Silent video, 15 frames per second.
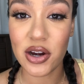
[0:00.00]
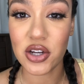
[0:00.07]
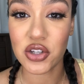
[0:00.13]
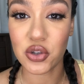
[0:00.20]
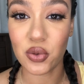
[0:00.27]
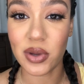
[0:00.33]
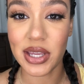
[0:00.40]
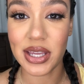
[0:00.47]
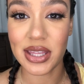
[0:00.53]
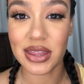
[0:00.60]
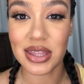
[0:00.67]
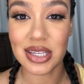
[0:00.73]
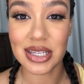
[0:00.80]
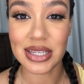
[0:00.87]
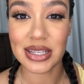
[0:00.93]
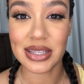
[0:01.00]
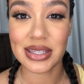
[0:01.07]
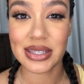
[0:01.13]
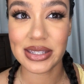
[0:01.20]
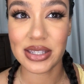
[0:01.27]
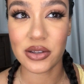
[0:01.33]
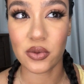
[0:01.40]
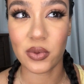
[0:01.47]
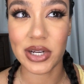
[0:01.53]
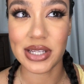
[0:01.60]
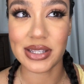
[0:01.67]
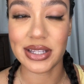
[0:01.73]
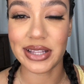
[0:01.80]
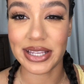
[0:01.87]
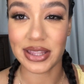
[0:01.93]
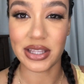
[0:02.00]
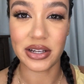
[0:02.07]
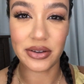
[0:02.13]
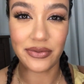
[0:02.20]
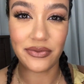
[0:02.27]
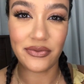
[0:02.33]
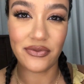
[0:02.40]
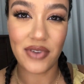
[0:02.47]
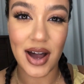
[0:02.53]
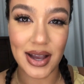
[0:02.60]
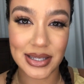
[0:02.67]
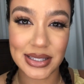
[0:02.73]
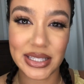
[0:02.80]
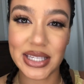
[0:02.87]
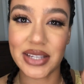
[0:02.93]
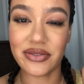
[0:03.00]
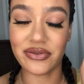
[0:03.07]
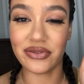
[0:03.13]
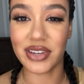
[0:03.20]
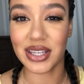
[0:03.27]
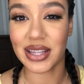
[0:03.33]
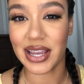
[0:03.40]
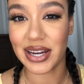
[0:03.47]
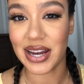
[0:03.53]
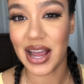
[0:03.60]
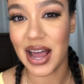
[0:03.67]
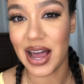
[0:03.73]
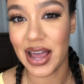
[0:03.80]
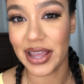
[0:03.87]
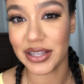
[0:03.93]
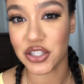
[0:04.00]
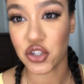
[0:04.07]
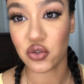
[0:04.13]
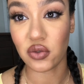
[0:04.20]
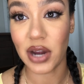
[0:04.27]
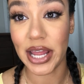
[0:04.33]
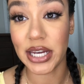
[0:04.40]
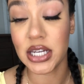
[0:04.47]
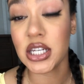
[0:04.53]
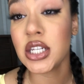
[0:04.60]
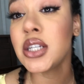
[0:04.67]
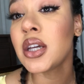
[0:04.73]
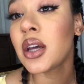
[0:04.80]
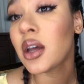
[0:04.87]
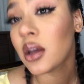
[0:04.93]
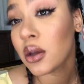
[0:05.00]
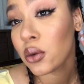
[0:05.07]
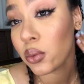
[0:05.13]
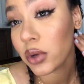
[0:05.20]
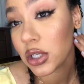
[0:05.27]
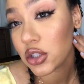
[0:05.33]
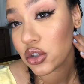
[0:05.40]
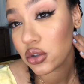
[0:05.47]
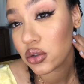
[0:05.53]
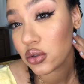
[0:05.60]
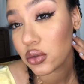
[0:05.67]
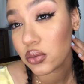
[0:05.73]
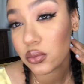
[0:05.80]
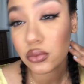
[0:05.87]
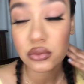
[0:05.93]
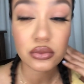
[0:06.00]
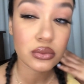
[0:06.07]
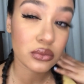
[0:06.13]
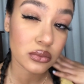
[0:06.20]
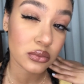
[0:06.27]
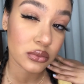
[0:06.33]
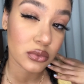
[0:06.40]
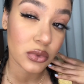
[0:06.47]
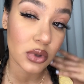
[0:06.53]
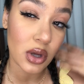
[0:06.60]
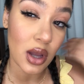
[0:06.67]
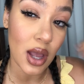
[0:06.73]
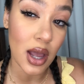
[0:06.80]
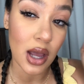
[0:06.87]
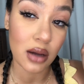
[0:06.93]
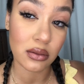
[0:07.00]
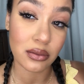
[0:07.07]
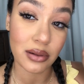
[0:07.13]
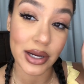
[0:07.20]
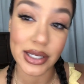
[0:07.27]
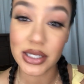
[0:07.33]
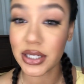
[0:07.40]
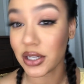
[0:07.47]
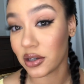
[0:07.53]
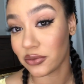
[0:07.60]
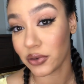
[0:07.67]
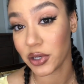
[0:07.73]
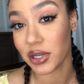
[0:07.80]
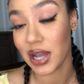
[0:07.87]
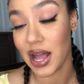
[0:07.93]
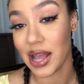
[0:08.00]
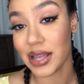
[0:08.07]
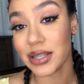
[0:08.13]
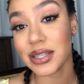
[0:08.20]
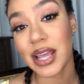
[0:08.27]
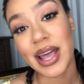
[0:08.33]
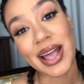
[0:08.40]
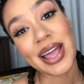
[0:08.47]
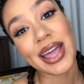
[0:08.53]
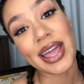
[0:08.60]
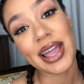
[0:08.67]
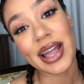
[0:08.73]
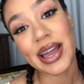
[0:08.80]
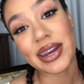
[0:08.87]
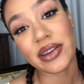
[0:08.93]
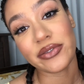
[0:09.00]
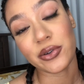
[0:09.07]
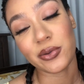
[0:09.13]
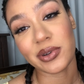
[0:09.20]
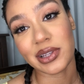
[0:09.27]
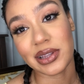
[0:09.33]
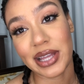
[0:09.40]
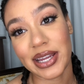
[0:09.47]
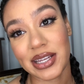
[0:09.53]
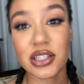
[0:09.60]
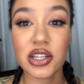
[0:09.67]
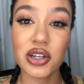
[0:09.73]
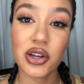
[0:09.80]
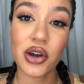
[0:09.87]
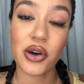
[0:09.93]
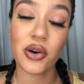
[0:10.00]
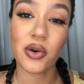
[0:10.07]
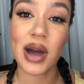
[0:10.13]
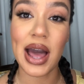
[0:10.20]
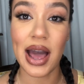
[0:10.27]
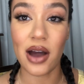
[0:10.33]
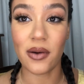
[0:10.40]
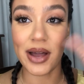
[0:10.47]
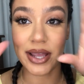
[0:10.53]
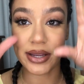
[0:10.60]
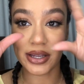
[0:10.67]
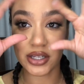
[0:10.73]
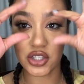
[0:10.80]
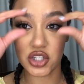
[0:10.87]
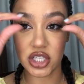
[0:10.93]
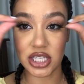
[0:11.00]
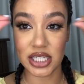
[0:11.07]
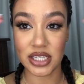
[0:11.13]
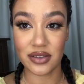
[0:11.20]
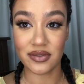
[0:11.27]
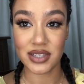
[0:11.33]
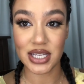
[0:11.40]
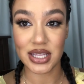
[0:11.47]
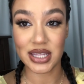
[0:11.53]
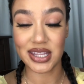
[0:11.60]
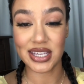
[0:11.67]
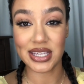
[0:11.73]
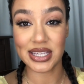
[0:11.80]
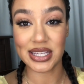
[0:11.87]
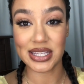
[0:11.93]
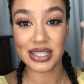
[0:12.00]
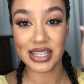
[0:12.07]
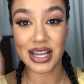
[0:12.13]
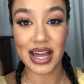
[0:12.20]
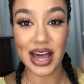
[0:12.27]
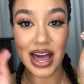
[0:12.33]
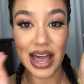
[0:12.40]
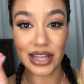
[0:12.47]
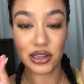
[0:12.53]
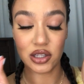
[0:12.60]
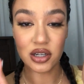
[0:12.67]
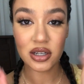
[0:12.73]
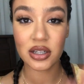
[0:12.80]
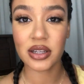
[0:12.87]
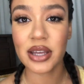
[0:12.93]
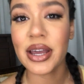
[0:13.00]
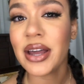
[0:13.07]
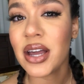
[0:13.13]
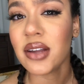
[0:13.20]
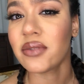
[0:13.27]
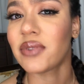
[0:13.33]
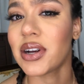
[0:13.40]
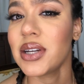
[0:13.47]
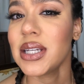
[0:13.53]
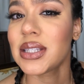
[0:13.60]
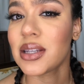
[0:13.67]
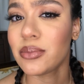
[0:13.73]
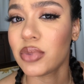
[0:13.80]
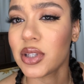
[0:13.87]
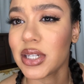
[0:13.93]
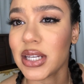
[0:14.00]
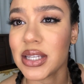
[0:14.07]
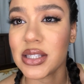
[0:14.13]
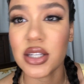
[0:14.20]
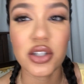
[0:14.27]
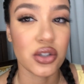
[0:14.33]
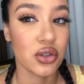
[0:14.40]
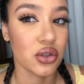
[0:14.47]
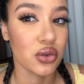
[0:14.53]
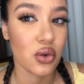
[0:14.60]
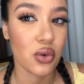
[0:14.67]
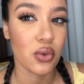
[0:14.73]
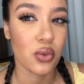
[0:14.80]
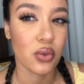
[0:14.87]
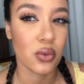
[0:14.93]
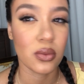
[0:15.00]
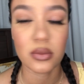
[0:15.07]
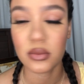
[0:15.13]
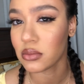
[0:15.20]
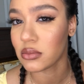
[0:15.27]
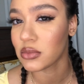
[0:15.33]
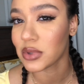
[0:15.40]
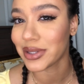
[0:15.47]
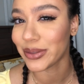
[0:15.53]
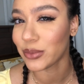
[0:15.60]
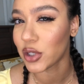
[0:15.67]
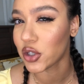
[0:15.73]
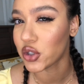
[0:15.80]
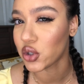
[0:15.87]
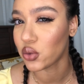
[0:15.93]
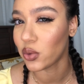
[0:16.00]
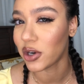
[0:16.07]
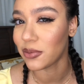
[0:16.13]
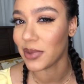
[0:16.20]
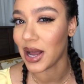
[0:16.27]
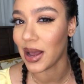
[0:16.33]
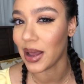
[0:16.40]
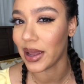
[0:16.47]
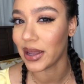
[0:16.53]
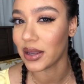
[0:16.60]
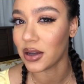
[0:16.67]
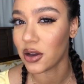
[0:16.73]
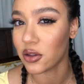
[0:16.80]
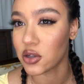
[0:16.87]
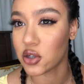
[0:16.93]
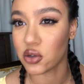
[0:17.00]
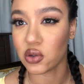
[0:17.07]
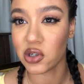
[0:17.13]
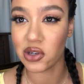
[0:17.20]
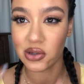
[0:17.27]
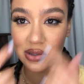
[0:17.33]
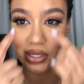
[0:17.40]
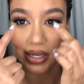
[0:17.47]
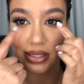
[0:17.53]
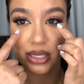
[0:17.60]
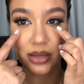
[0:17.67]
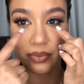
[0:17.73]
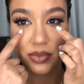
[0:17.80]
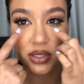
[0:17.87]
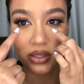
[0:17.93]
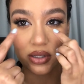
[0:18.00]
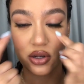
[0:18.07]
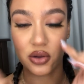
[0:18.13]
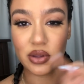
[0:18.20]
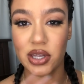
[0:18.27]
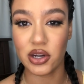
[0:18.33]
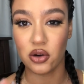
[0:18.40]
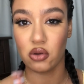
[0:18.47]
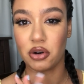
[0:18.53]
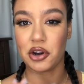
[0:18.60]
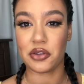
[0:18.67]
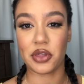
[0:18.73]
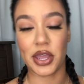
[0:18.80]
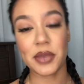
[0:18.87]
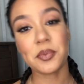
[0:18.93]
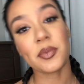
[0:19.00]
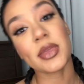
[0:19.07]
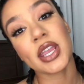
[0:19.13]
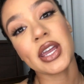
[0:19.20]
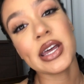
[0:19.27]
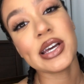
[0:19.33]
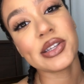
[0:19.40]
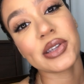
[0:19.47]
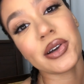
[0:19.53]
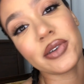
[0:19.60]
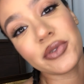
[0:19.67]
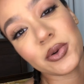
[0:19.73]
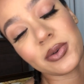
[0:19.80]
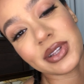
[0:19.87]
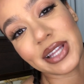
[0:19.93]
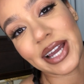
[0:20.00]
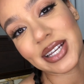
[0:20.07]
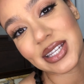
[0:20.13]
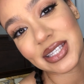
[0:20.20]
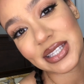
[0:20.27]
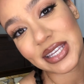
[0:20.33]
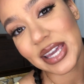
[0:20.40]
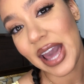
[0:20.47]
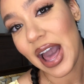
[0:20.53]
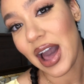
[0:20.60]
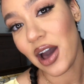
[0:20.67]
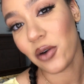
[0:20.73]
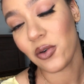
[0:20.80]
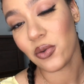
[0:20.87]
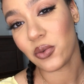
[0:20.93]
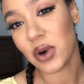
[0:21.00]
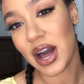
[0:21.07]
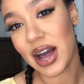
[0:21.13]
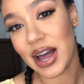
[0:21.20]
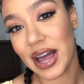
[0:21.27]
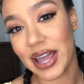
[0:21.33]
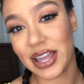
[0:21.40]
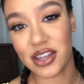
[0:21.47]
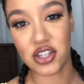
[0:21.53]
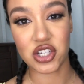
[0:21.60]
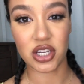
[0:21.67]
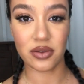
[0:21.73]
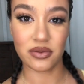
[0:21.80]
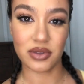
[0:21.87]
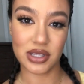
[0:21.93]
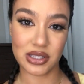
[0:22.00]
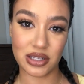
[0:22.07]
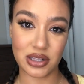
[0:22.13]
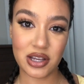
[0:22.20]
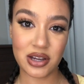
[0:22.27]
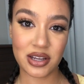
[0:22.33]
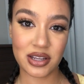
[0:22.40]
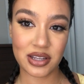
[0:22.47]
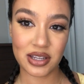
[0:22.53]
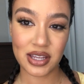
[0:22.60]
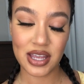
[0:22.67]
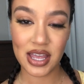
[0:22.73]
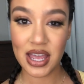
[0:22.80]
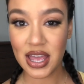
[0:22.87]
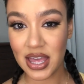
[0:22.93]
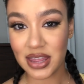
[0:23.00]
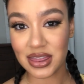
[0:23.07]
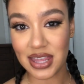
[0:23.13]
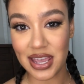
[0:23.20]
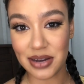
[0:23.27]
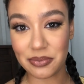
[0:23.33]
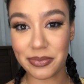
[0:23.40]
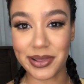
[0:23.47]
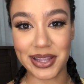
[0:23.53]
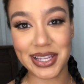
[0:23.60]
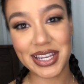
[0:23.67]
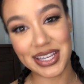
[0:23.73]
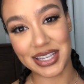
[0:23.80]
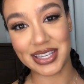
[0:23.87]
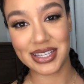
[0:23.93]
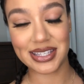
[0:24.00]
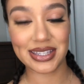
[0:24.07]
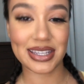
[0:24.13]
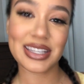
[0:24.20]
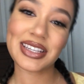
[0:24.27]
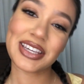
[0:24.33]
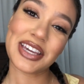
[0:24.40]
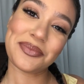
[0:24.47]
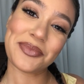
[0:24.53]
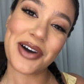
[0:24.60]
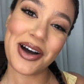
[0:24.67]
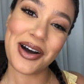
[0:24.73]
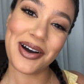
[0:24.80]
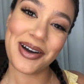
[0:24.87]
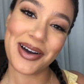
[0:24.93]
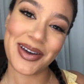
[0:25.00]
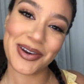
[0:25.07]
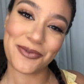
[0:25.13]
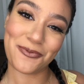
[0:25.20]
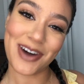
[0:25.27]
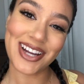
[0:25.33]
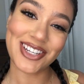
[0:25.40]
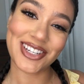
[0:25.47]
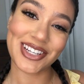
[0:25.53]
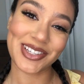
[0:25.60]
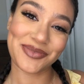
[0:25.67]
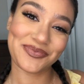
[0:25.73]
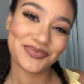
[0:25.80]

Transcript: doing this, what is it, like the Foxy feline eye trend, which I have right here for you guys. And if you would like to know how I achieved this eye look, very simple and easy to do, similar to one of my other tutorials, except you know, the inner corner thing. So if you would like to see how I achieve this look, then please keep on watching.